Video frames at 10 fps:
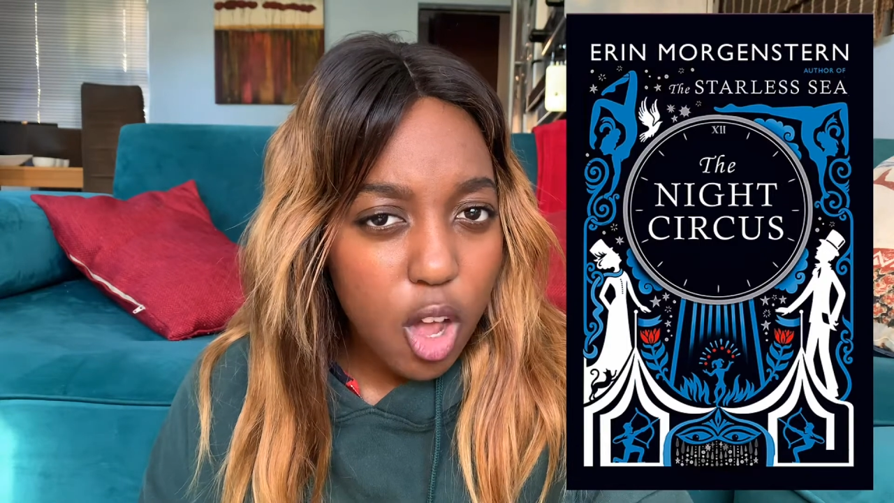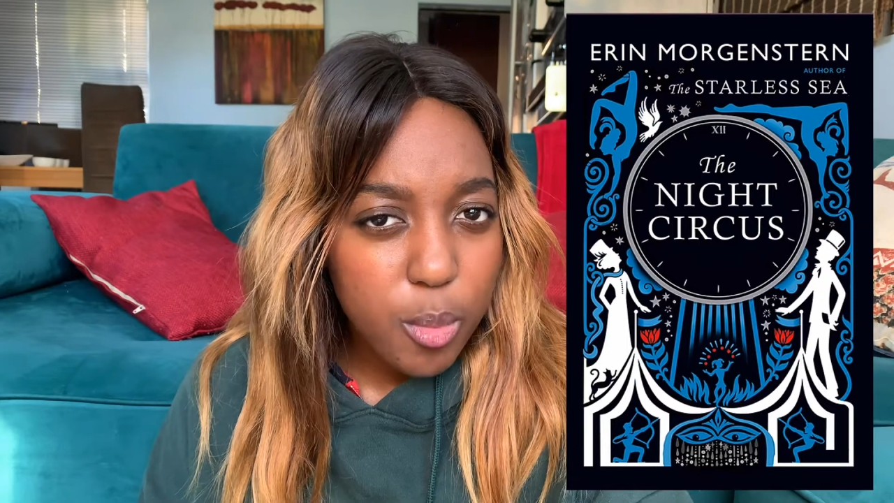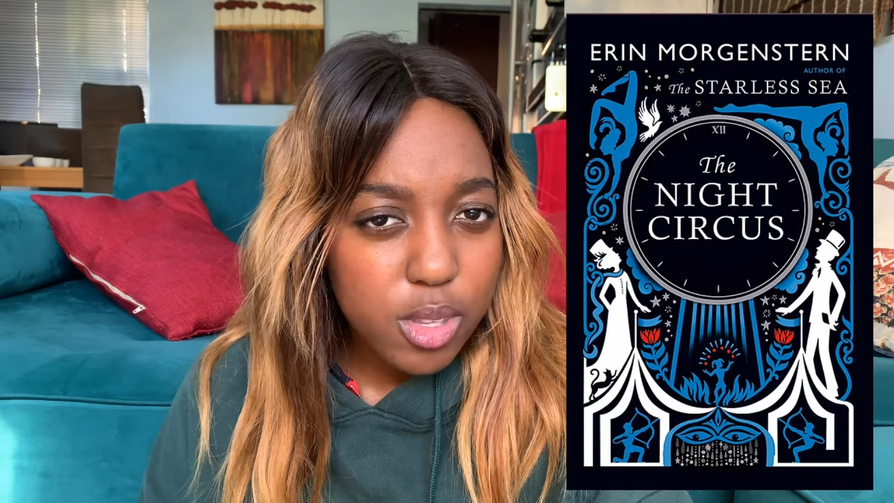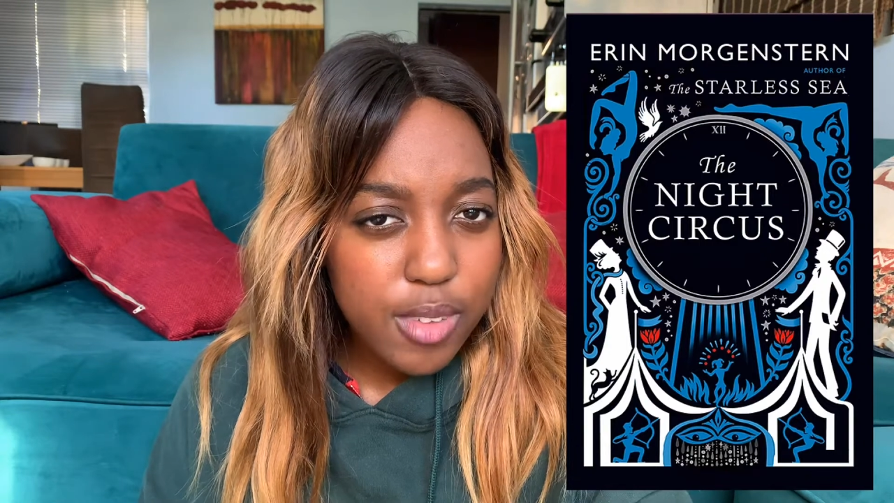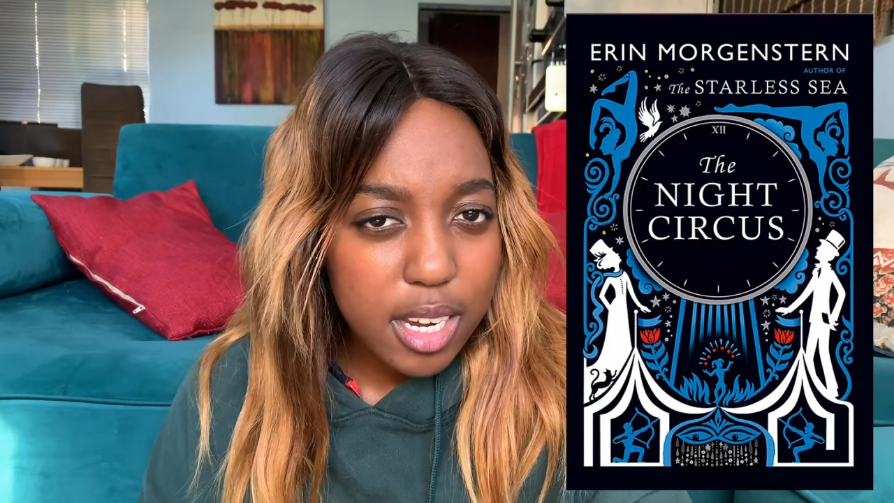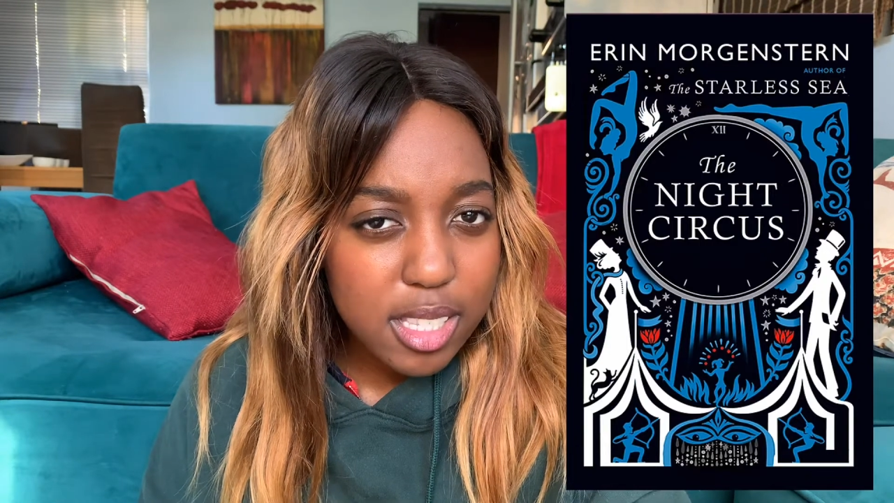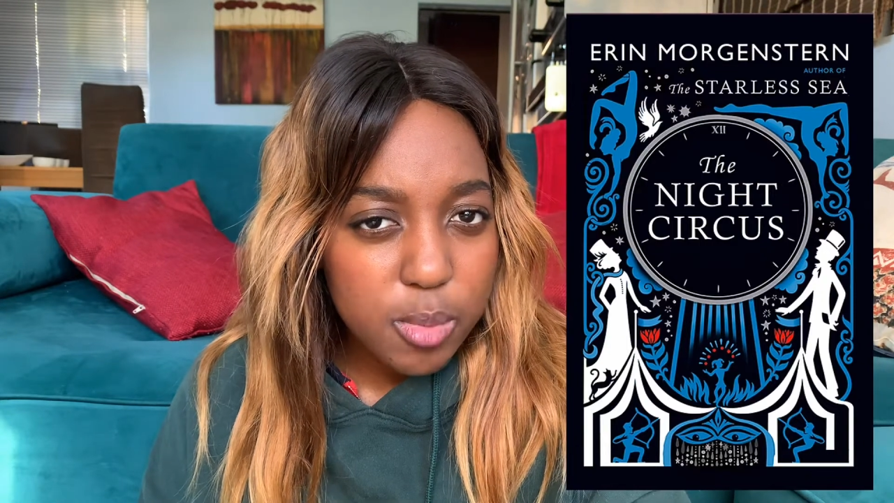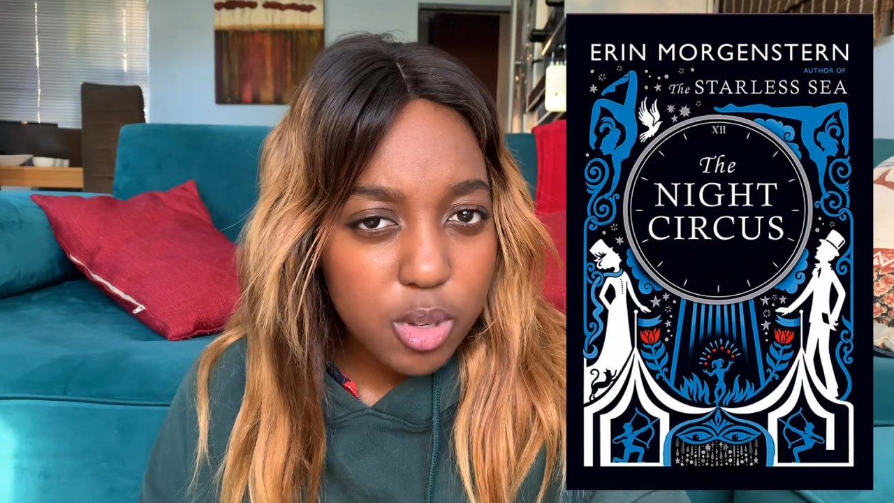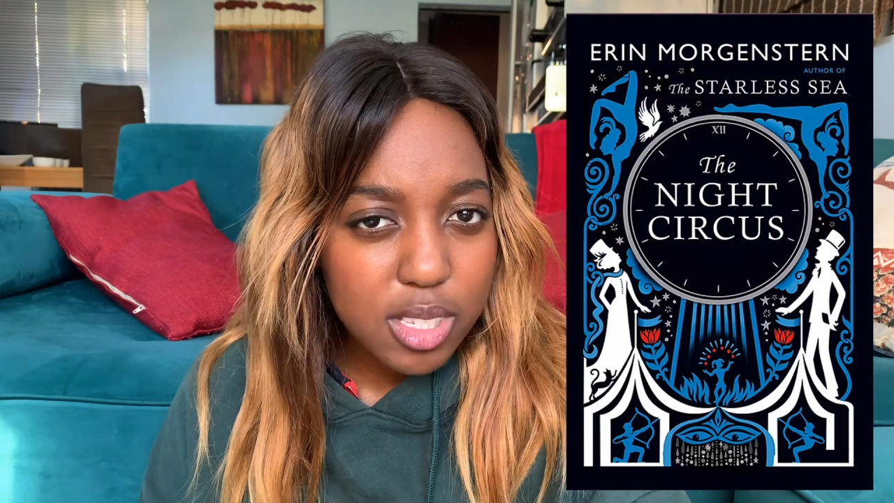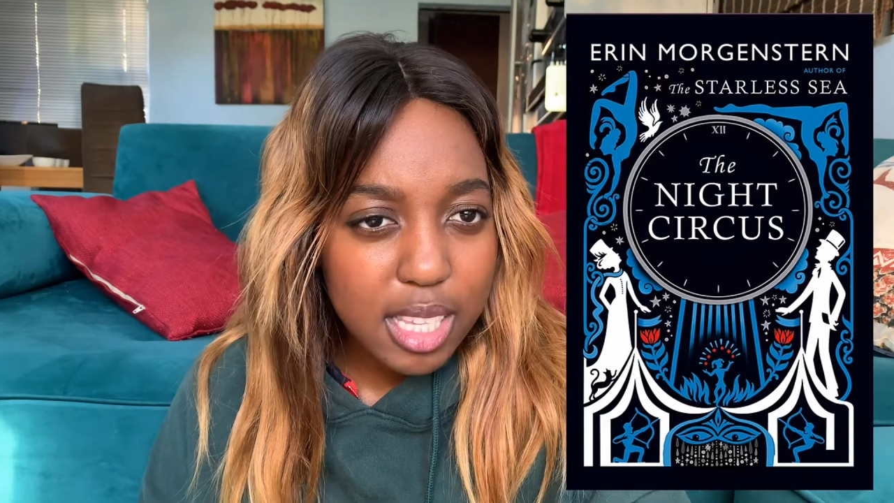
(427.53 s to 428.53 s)
how most fantasy
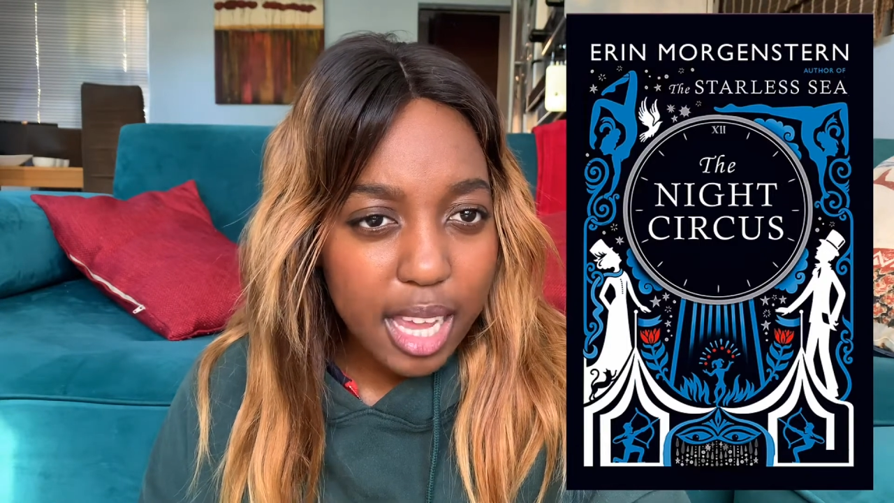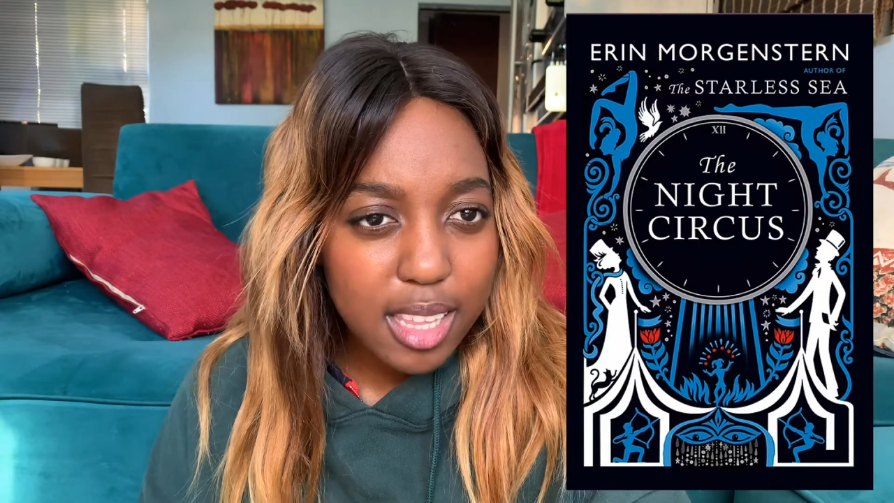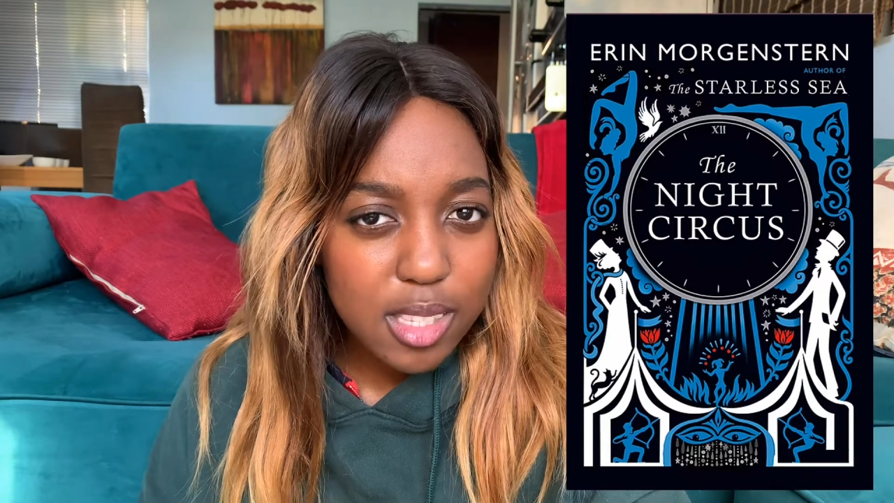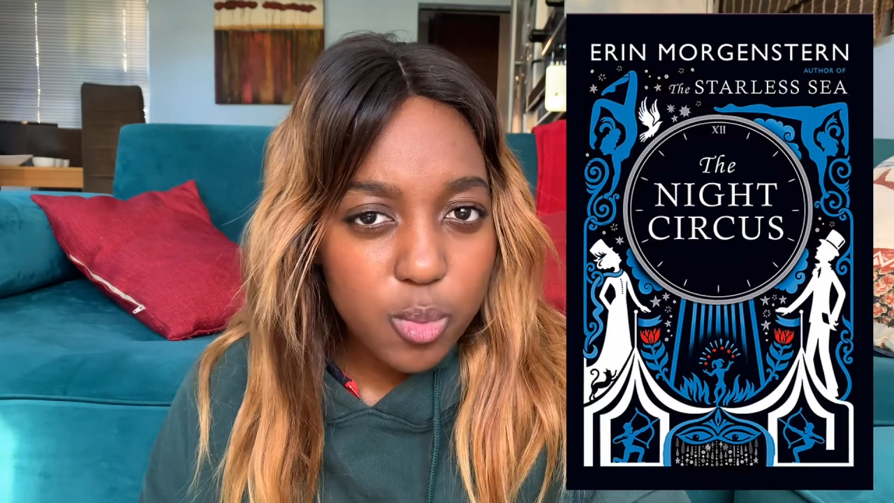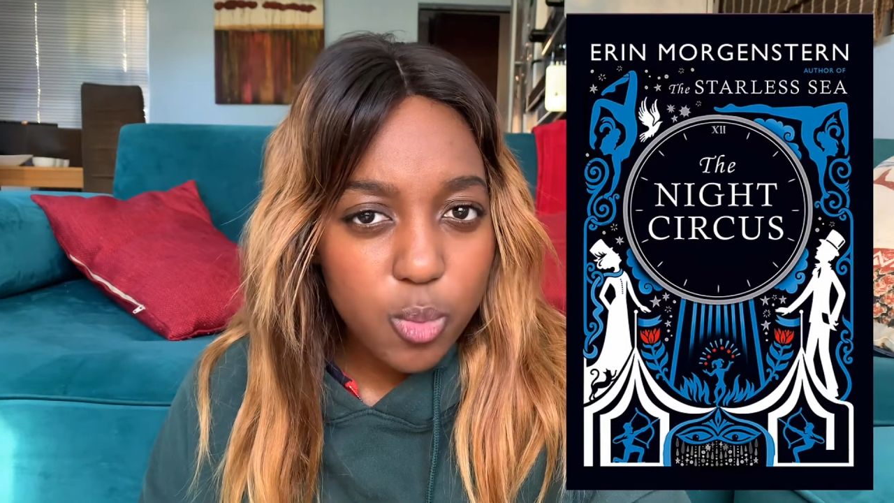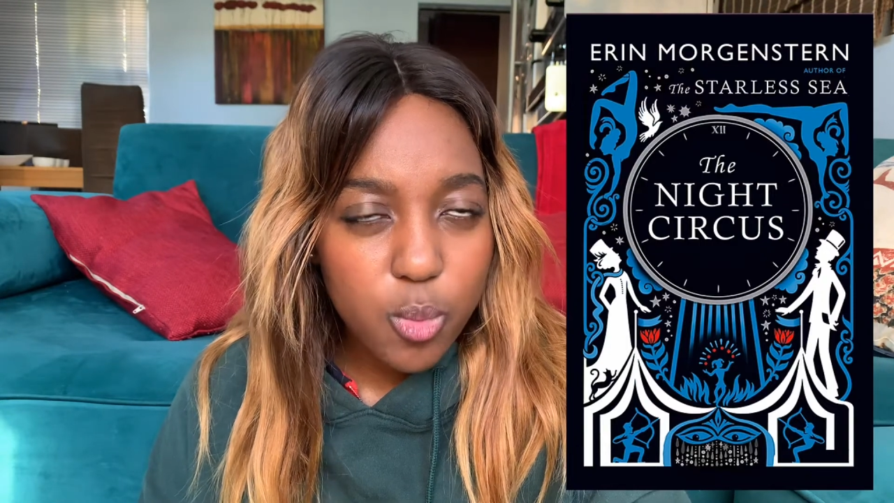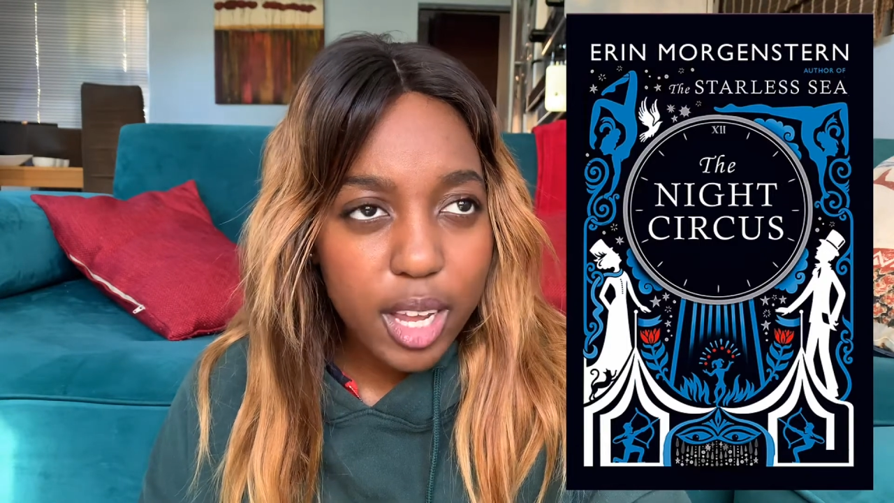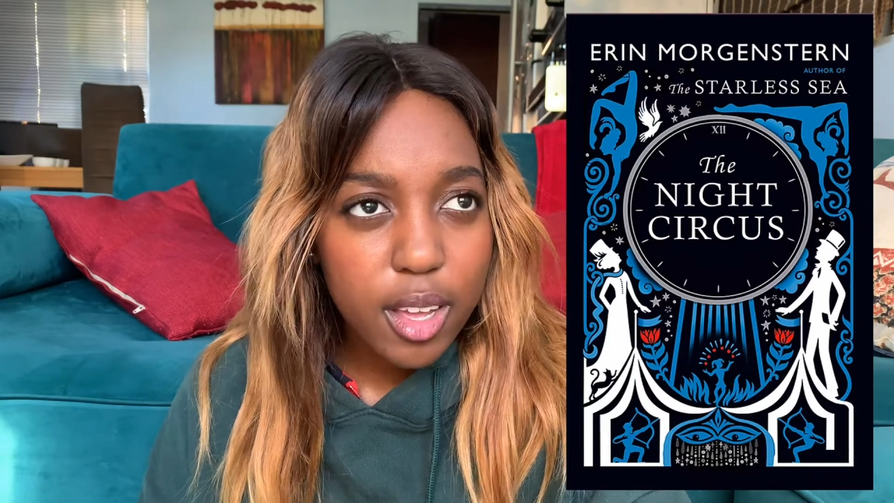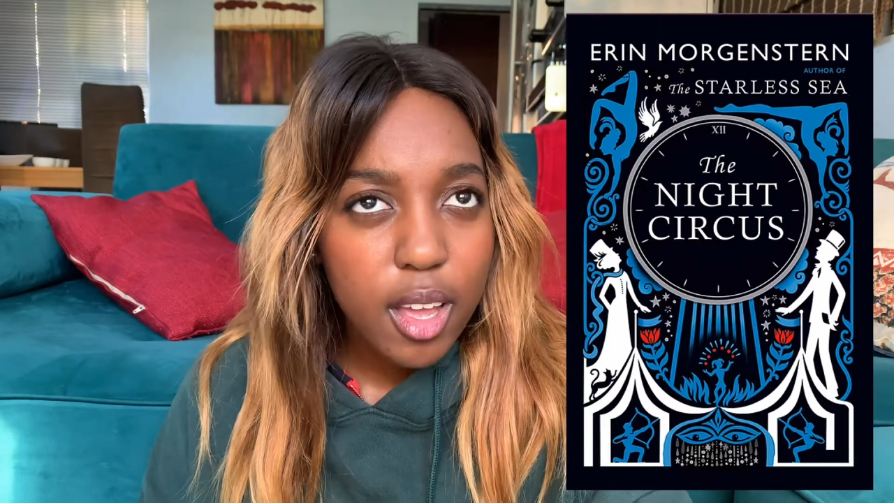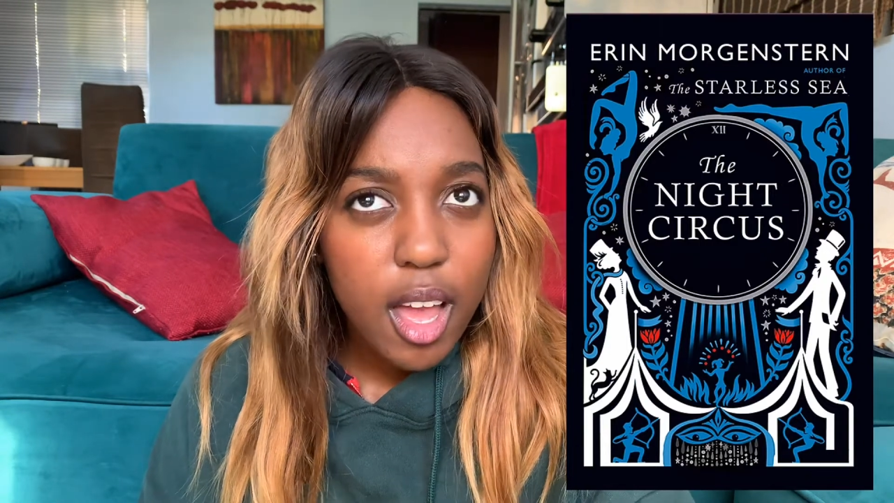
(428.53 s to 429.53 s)
books is like this like